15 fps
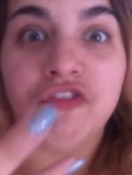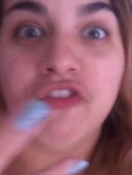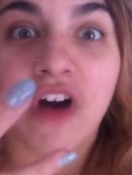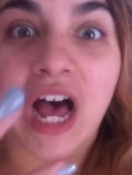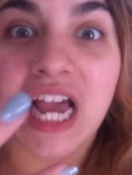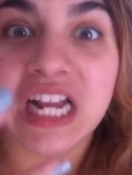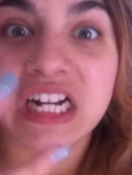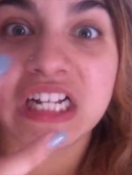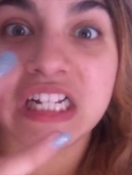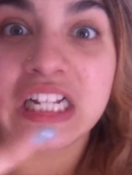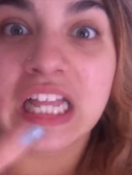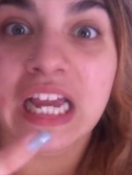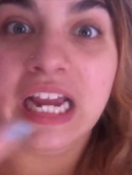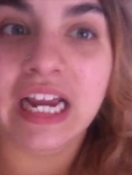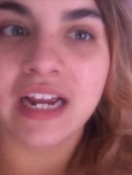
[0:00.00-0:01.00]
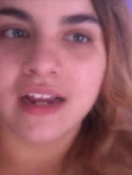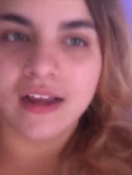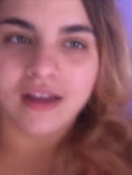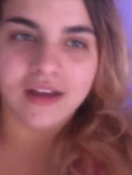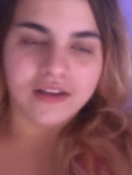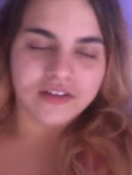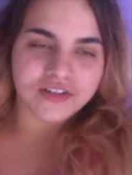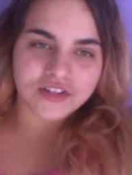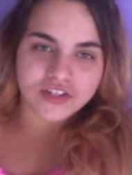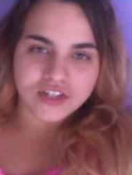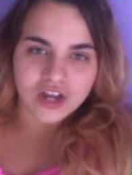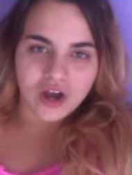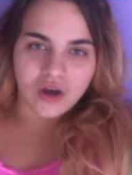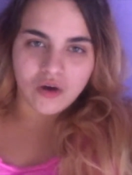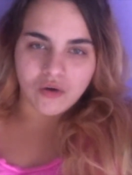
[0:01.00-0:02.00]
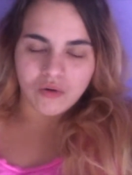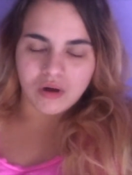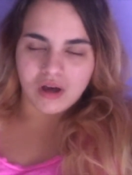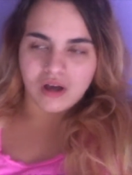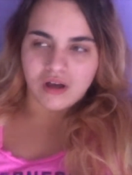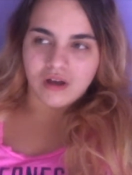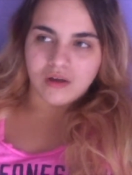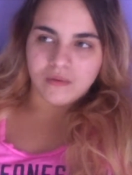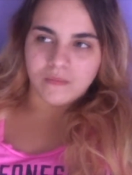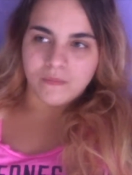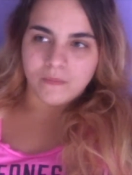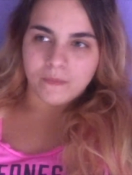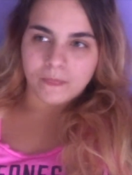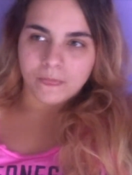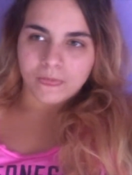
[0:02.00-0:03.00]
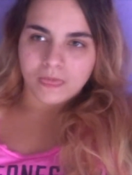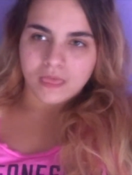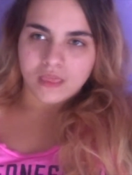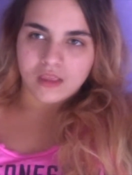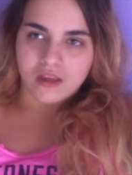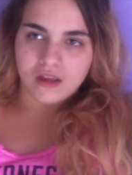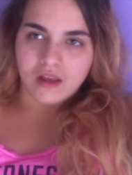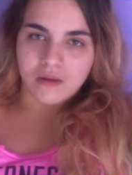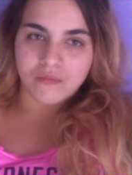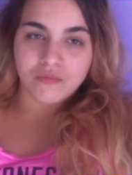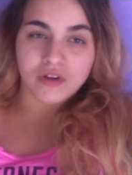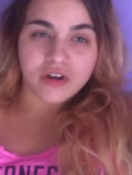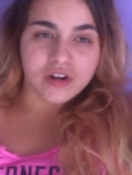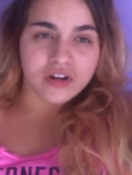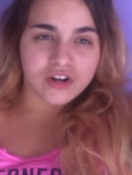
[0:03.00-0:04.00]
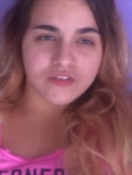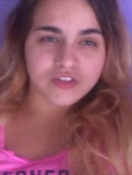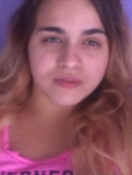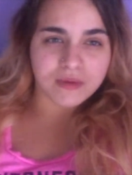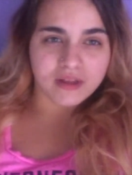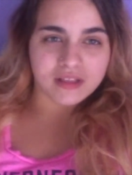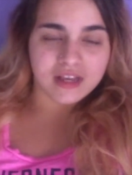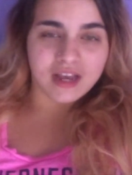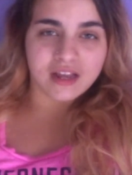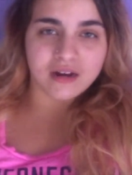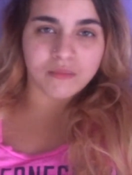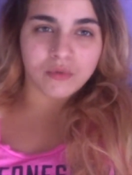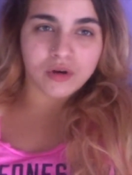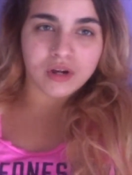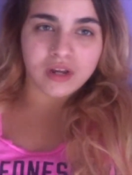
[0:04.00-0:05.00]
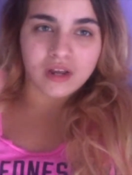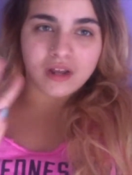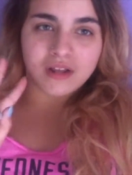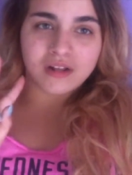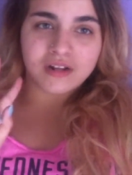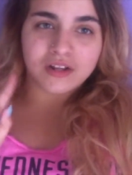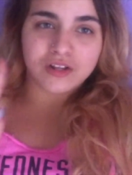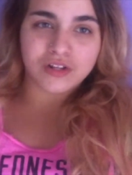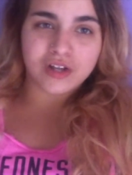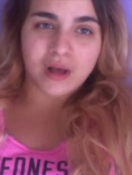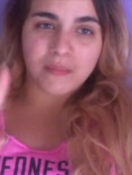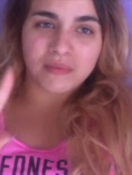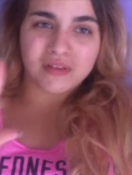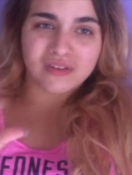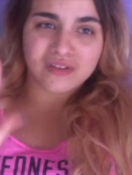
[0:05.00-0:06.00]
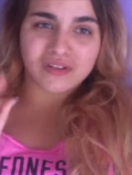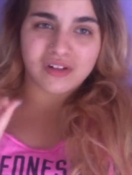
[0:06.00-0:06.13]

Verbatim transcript: Finally! So, um, I'm very nervous about that, and I'm working on a couple other